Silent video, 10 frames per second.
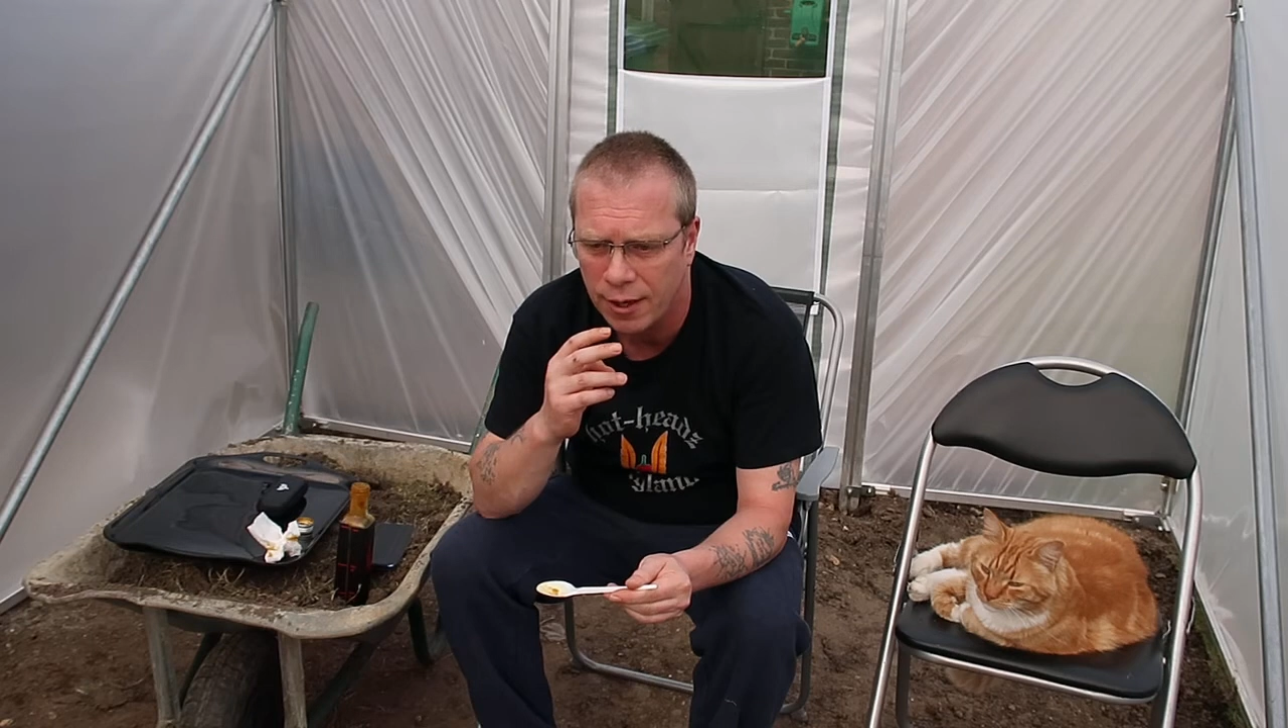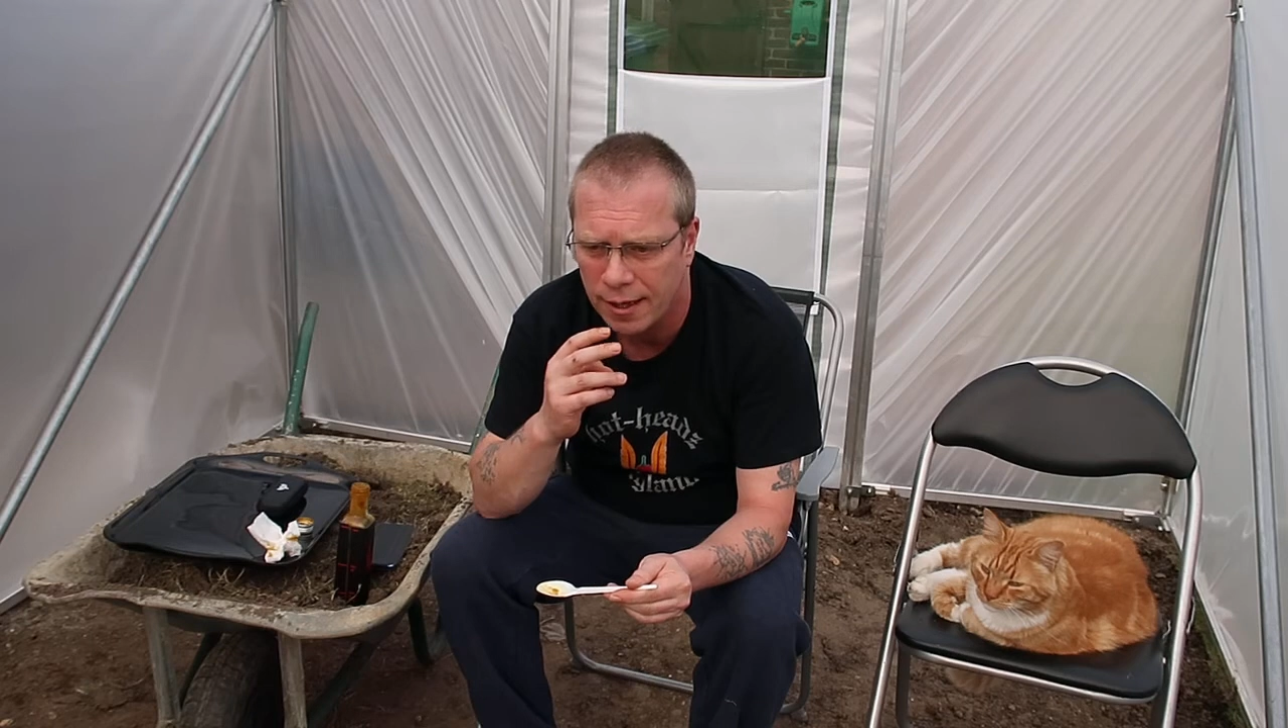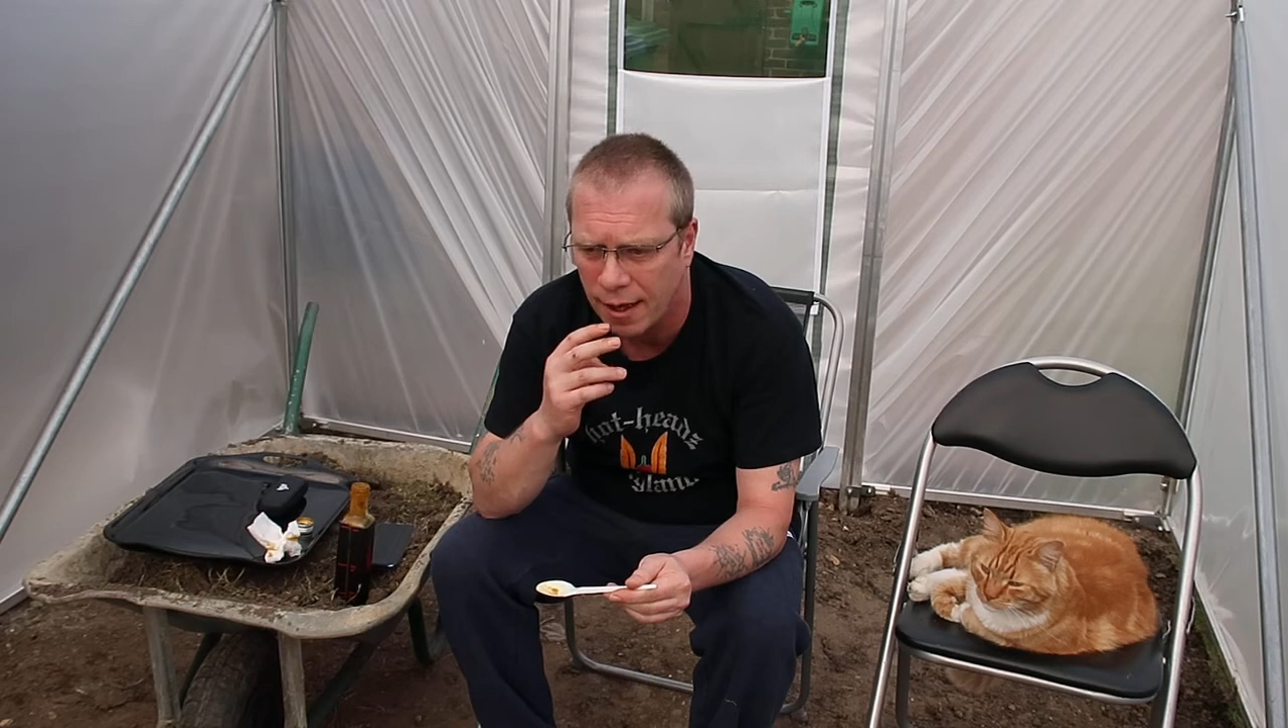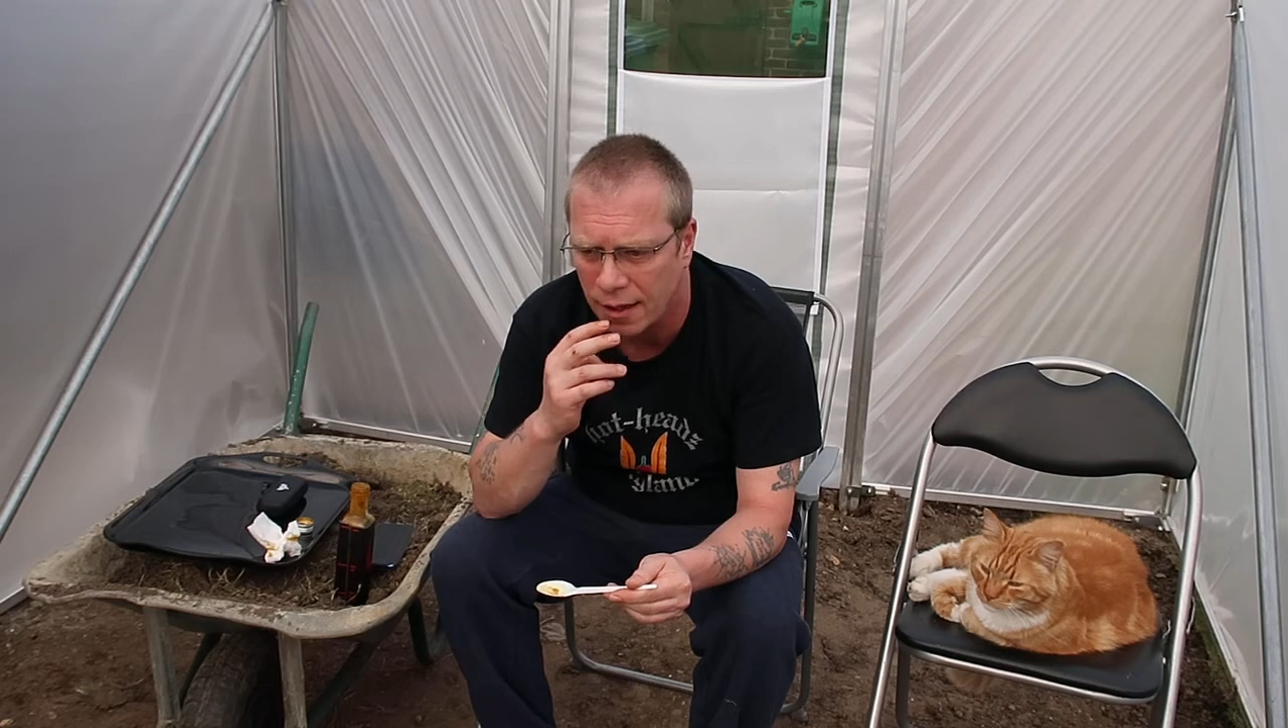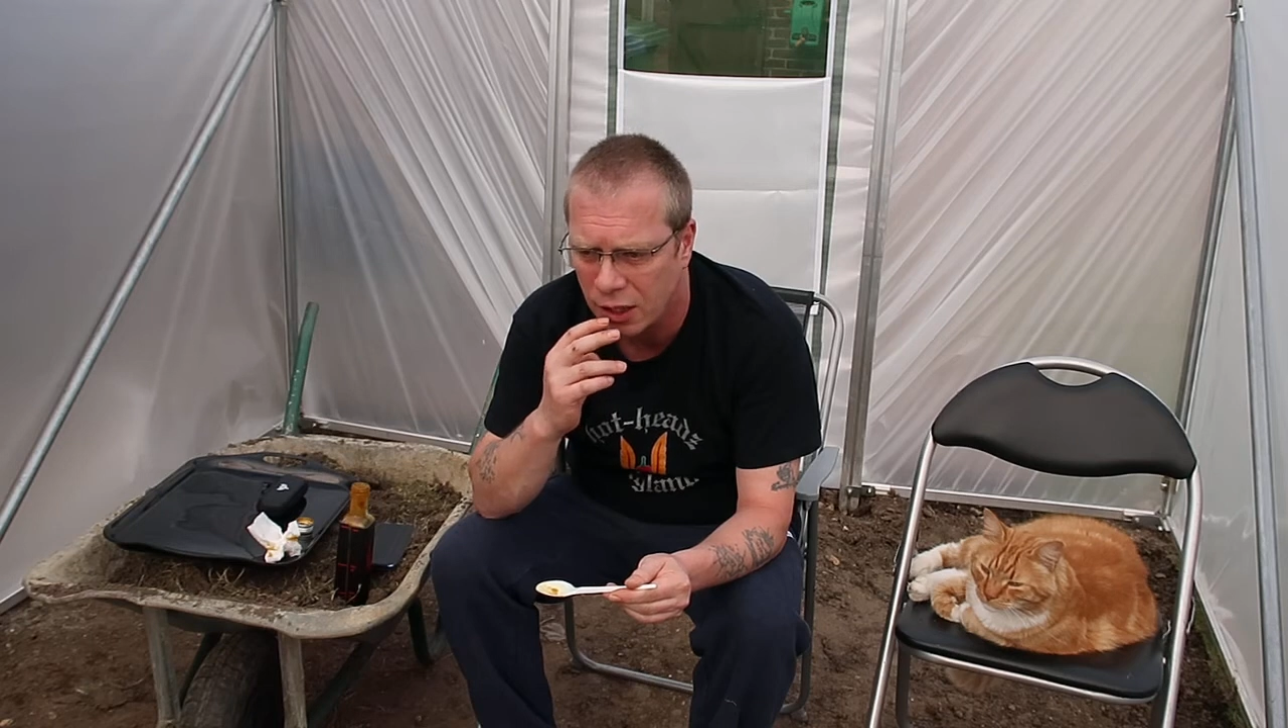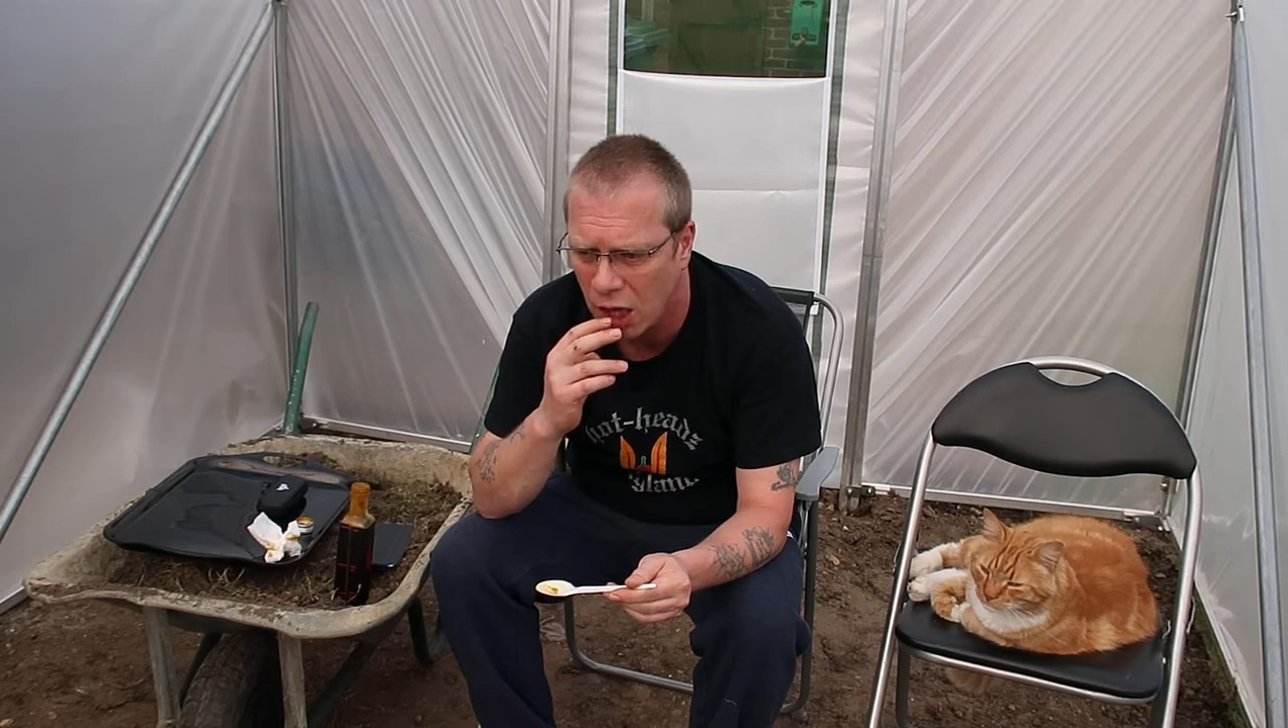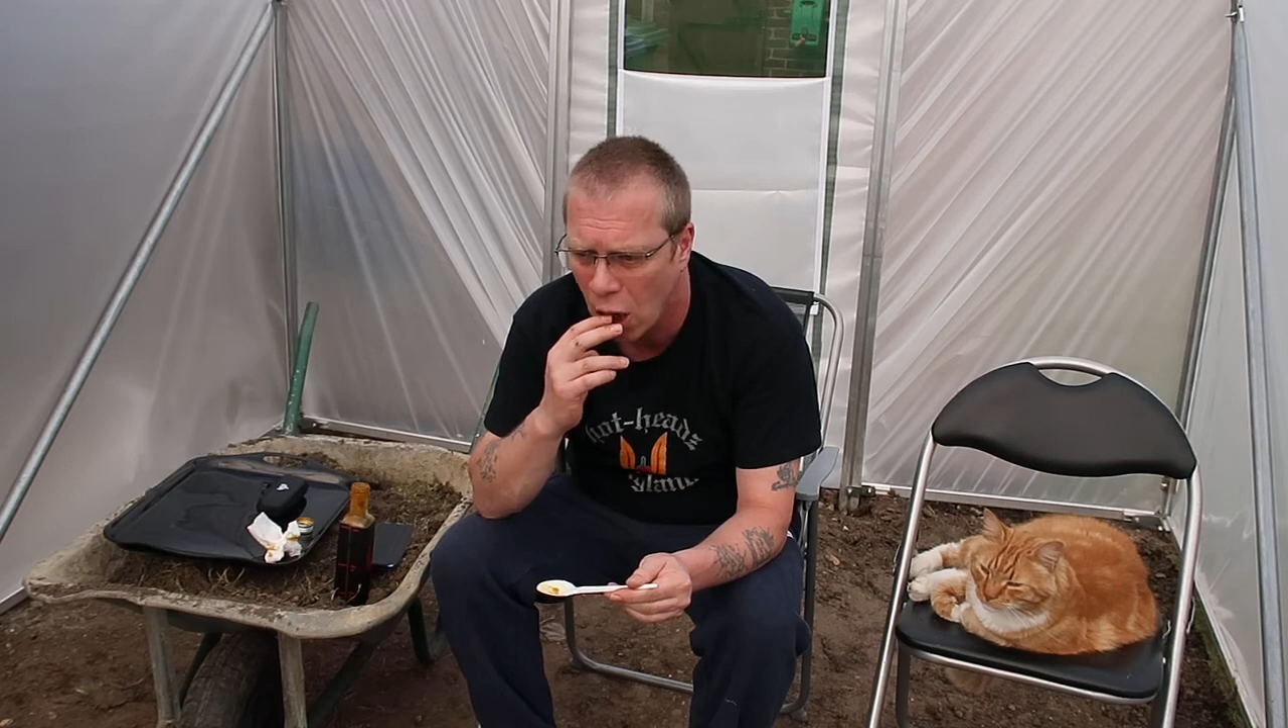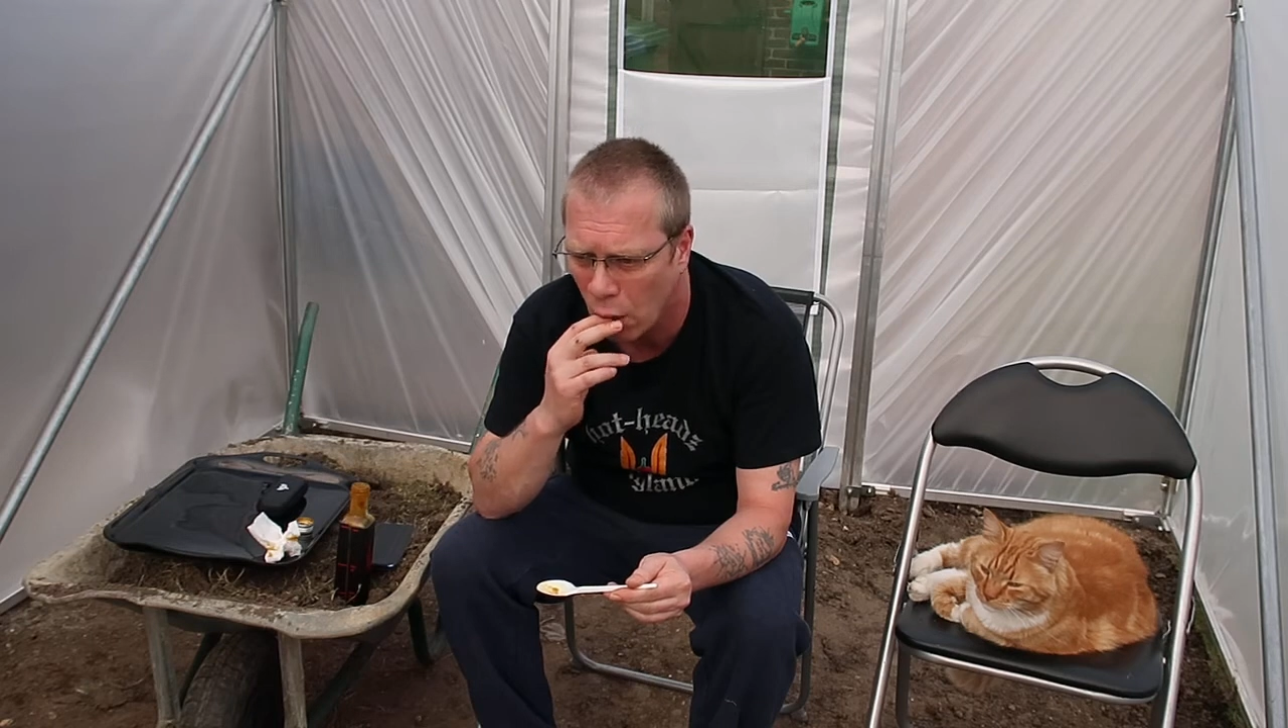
Redux